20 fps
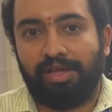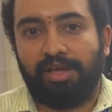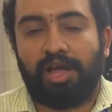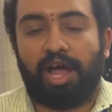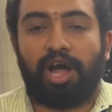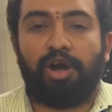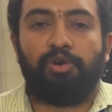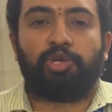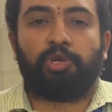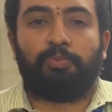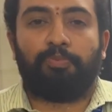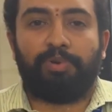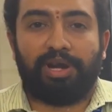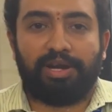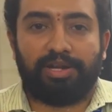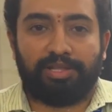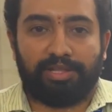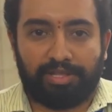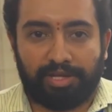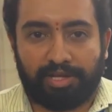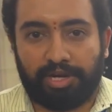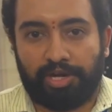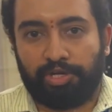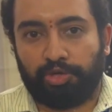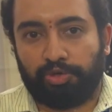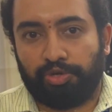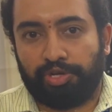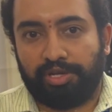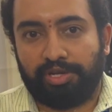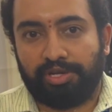How to build the
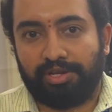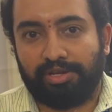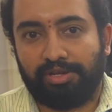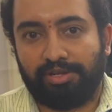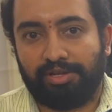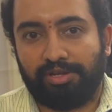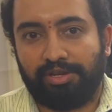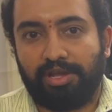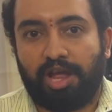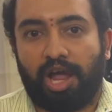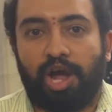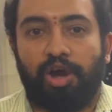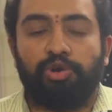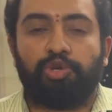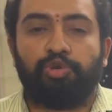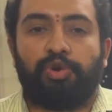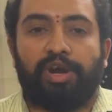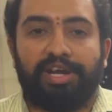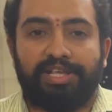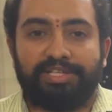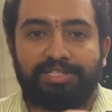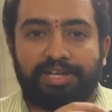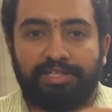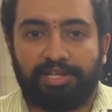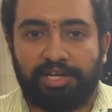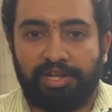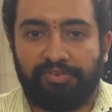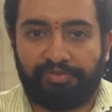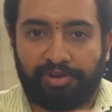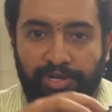controller, how to understand
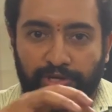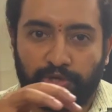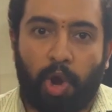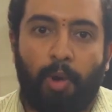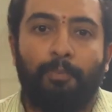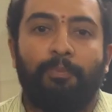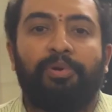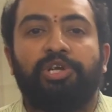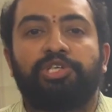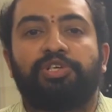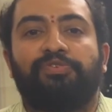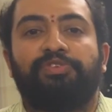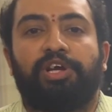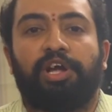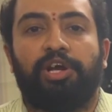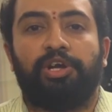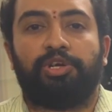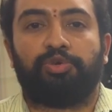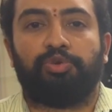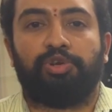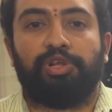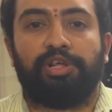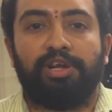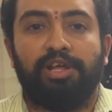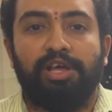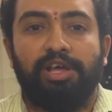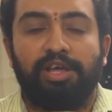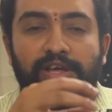the different components of the controller,